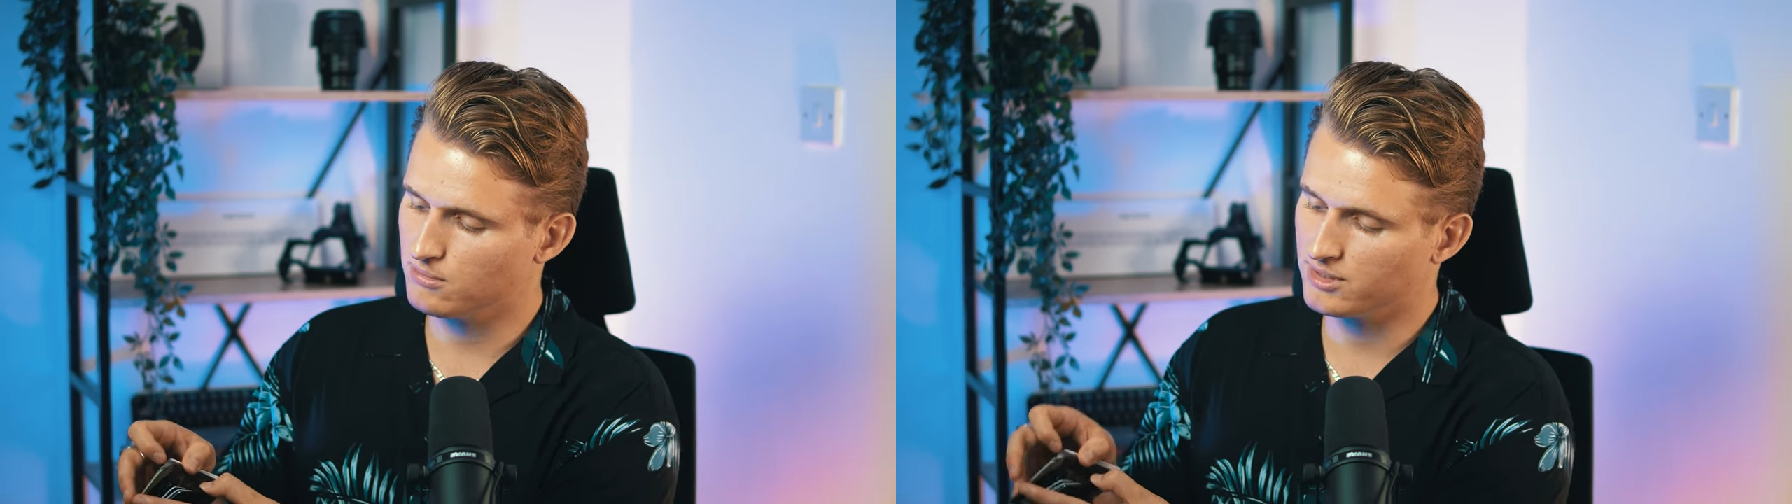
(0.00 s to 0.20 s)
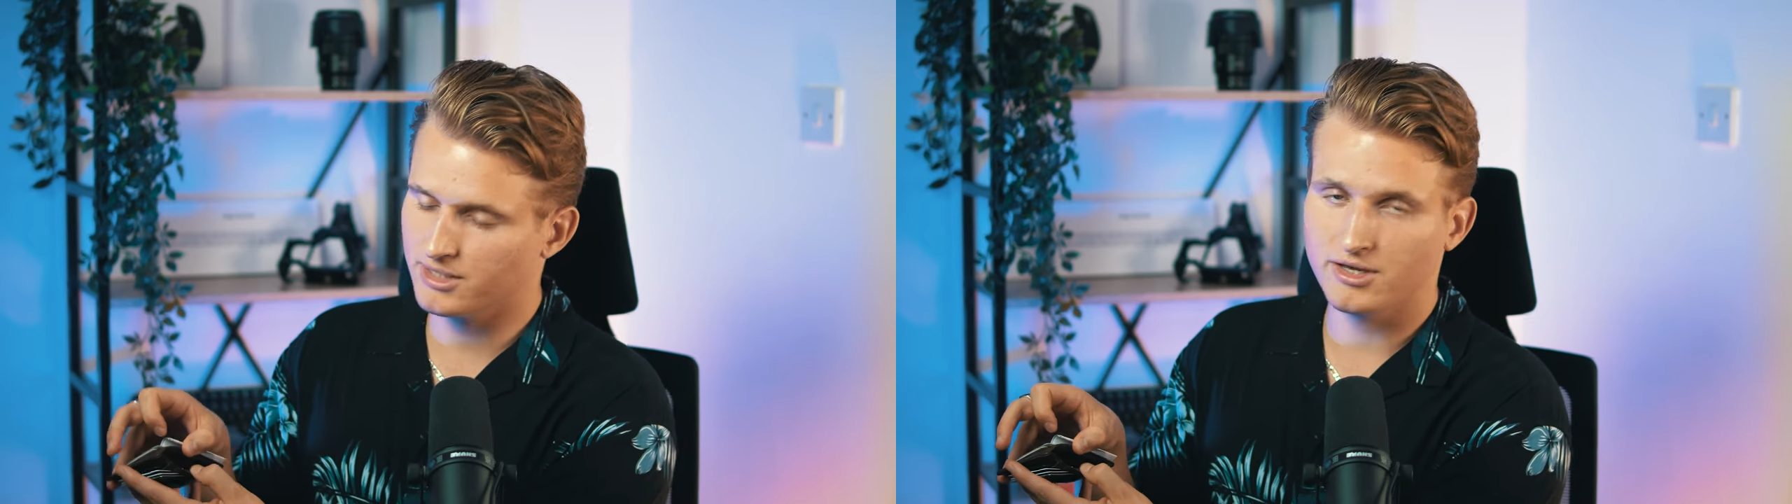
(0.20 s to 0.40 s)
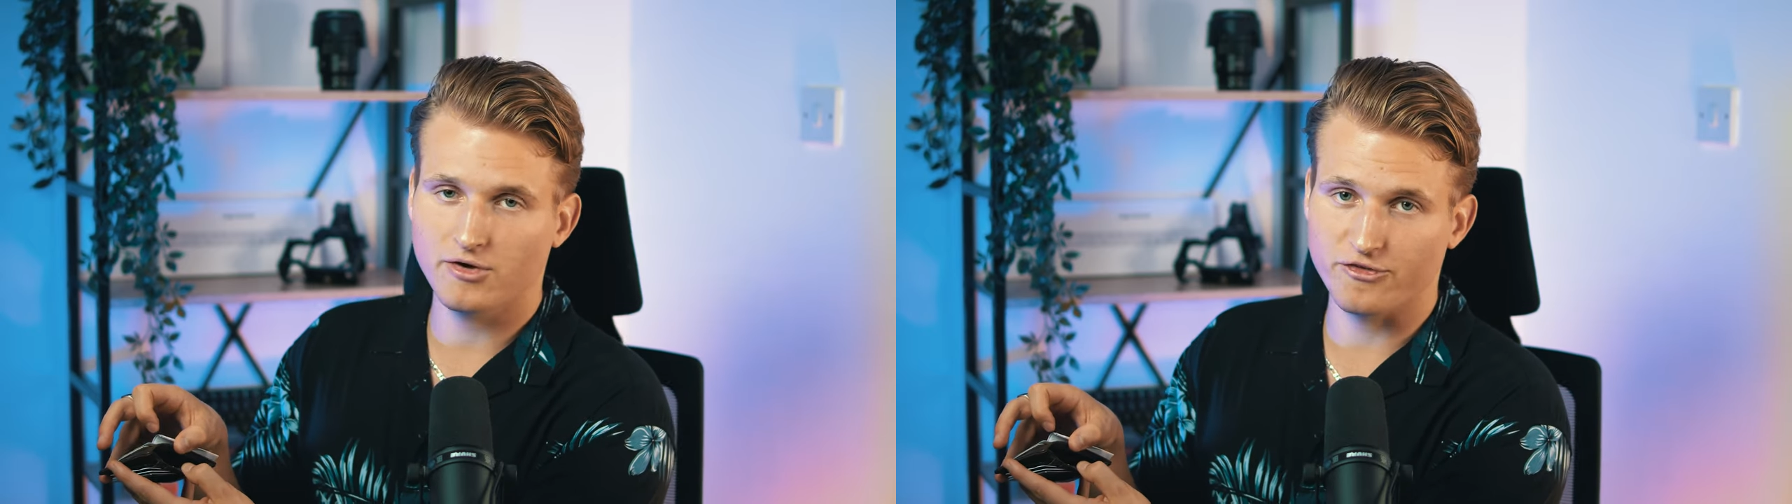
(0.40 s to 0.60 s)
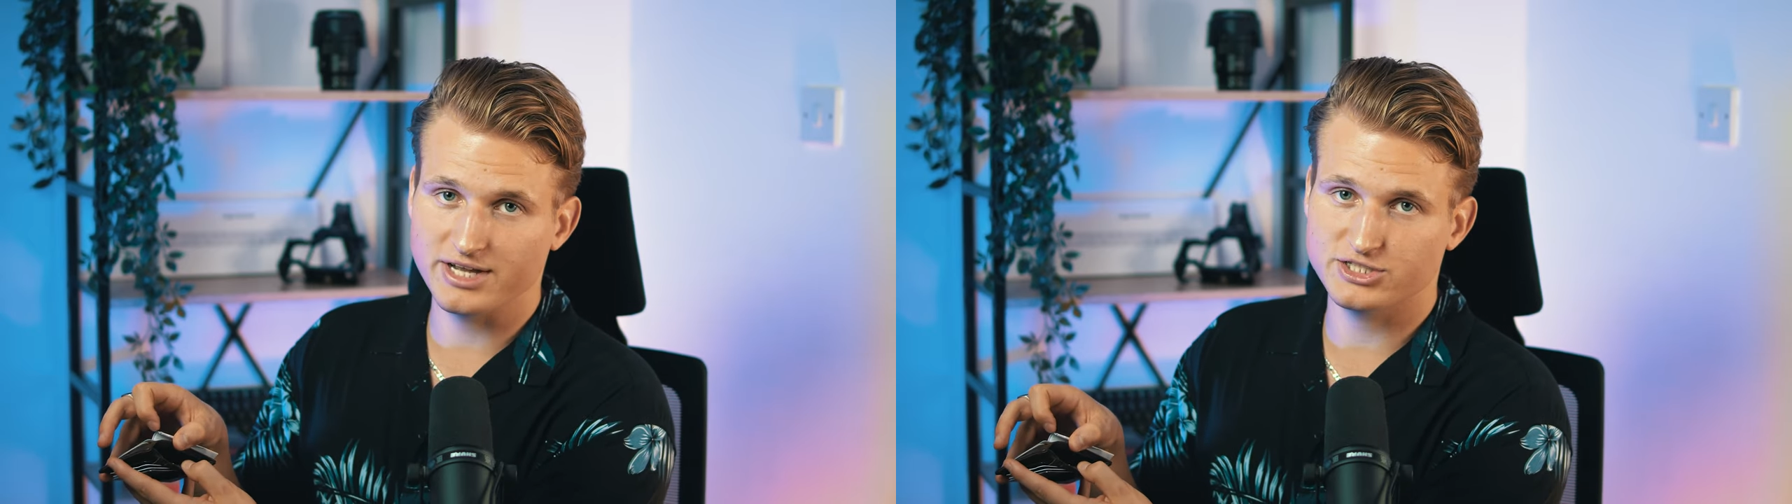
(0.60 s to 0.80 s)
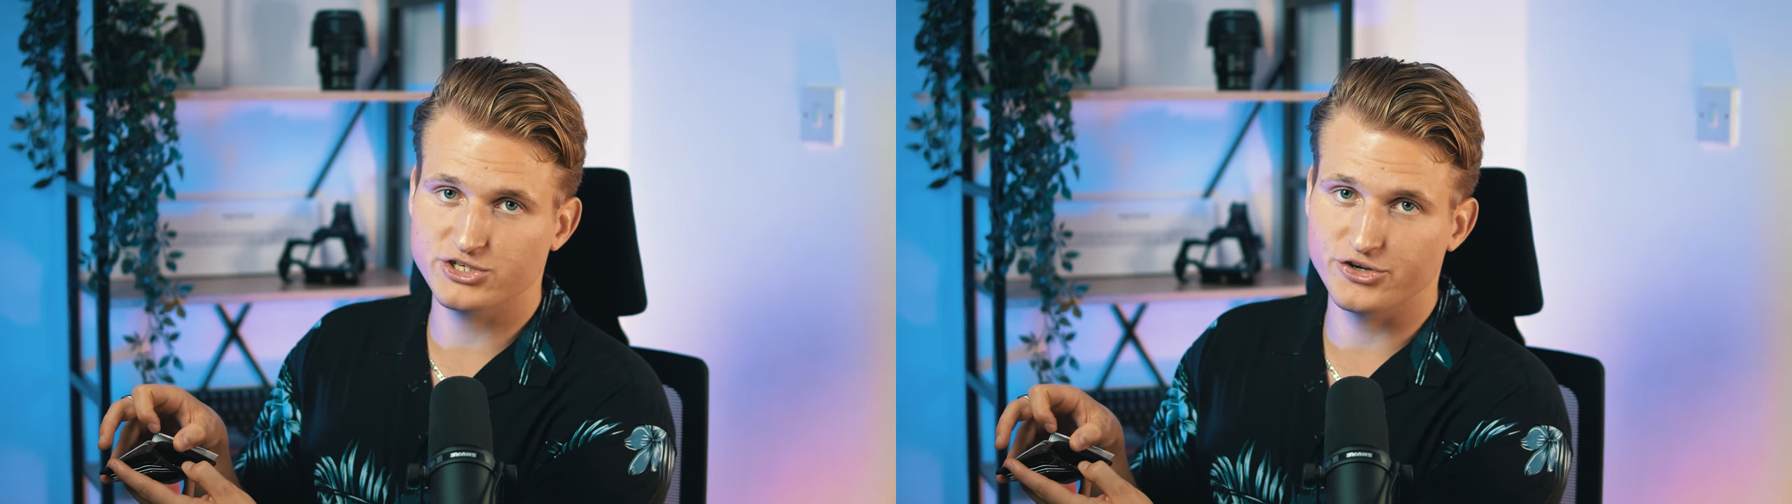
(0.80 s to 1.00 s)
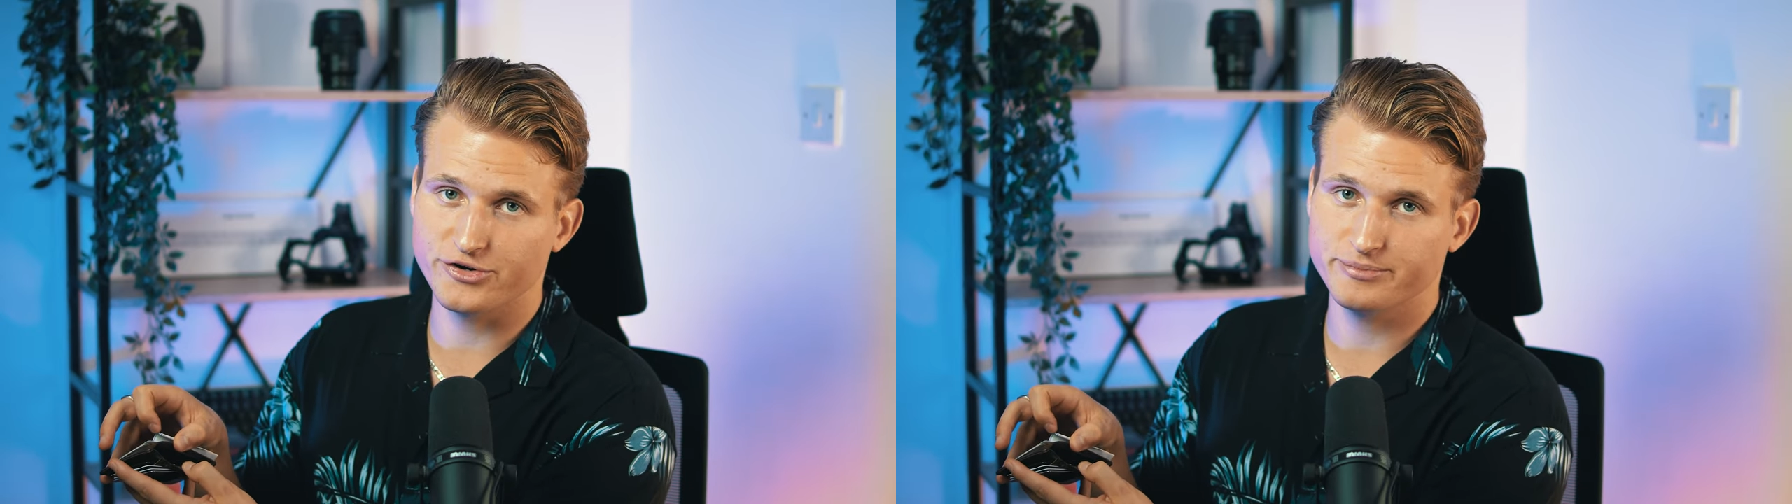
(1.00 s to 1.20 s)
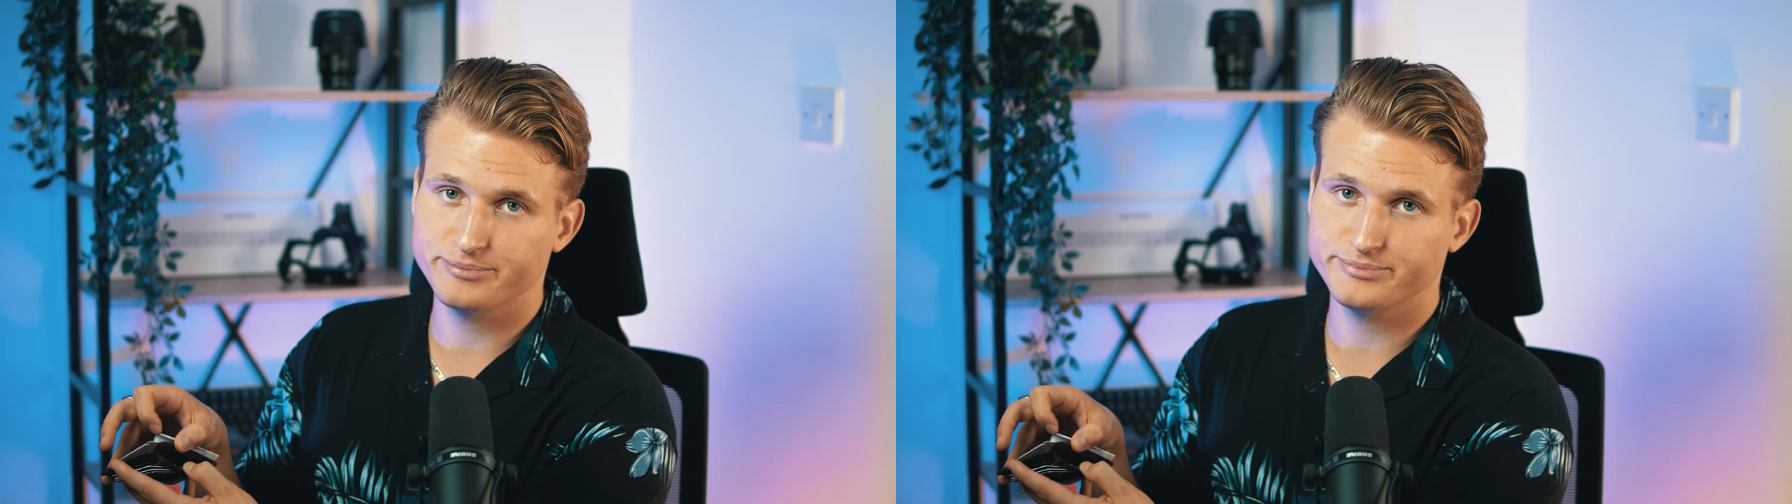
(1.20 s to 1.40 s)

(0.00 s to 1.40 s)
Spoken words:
money right here.